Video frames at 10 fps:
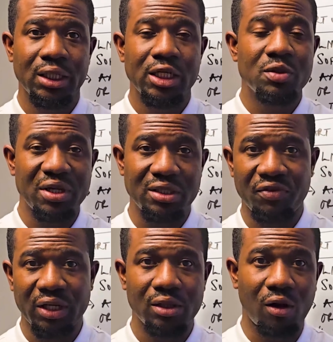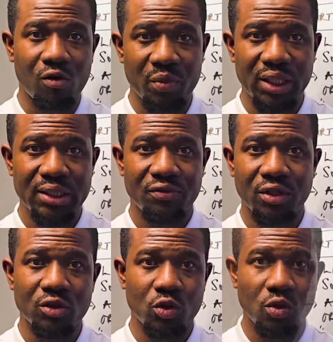specific documents for
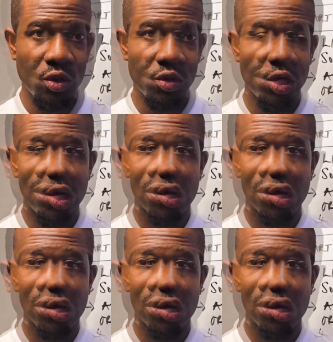the 2 roads.